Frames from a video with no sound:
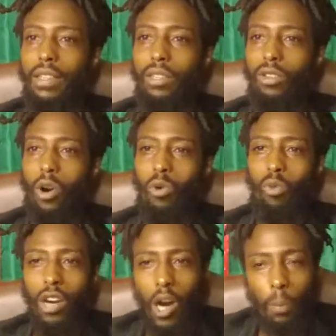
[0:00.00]
You know,
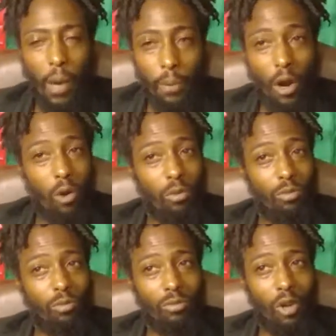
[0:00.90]
real people
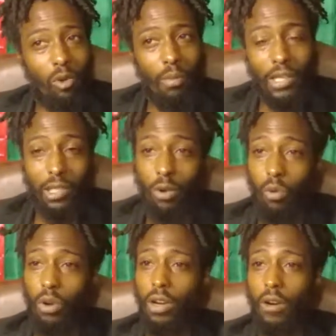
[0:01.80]
don't mess with
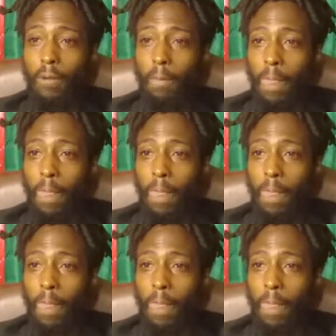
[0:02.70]
real.